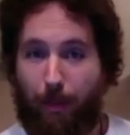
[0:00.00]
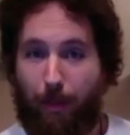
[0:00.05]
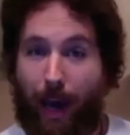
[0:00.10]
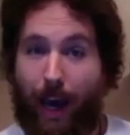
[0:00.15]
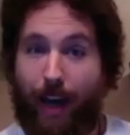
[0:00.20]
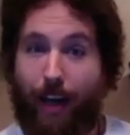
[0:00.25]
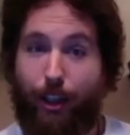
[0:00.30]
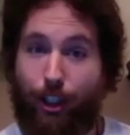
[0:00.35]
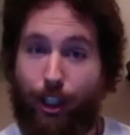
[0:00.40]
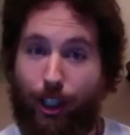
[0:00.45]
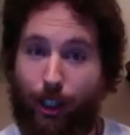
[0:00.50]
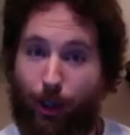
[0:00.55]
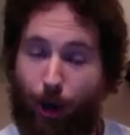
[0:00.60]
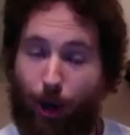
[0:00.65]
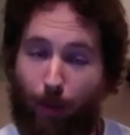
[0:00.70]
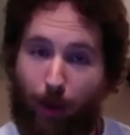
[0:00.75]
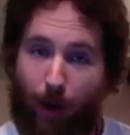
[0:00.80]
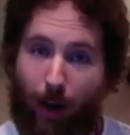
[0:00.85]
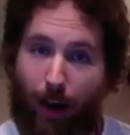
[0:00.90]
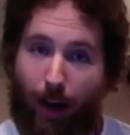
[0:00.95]
and
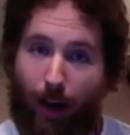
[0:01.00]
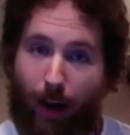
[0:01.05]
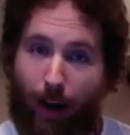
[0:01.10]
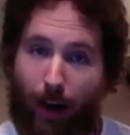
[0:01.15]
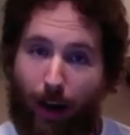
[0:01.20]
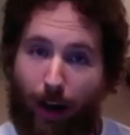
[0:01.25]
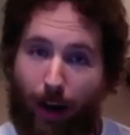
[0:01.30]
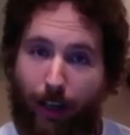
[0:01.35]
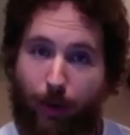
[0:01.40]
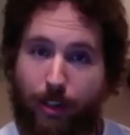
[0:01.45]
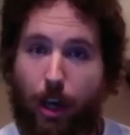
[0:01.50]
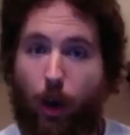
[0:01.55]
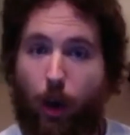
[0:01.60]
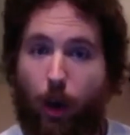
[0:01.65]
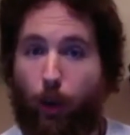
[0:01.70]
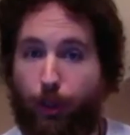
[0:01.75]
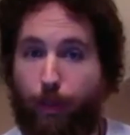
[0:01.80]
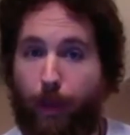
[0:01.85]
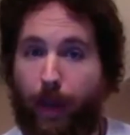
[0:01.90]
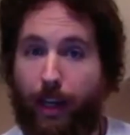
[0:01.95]
managing carbohydrates,
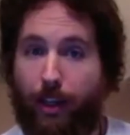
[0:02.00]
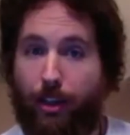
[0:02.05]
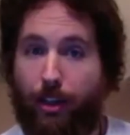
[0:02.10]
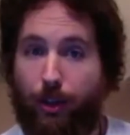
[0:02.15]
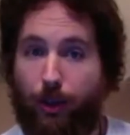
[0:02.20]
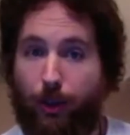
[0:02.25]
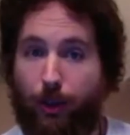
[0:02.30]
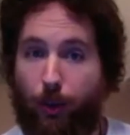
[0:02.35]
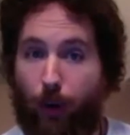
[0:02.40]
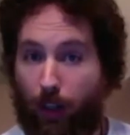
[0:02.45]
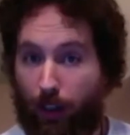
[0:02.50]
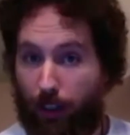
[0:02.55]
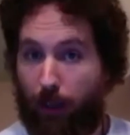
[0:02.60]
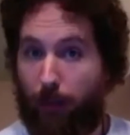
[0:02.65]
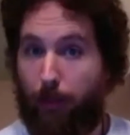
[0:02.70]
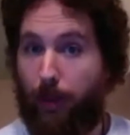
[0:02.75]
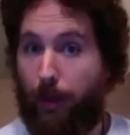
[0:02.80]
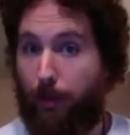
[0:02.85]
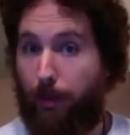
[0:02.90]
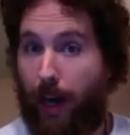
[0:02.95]
which makes you
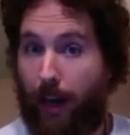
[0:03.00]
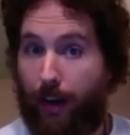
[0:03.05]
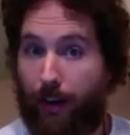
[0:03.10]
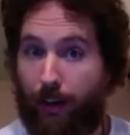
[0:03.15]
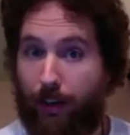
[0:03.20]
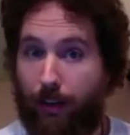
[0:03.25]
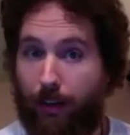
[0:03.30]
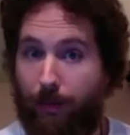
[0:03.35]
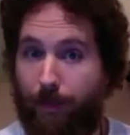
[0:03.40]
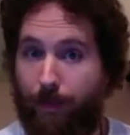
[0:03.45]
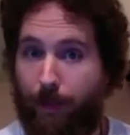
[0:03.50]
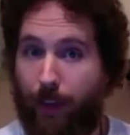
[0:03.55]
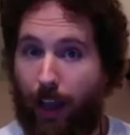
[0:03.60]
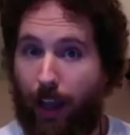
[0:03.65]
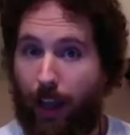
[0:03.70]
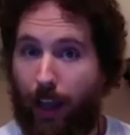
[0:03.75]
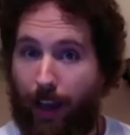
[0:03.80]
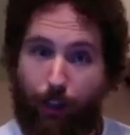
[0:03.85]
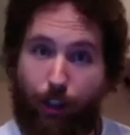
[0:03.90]
a little bit better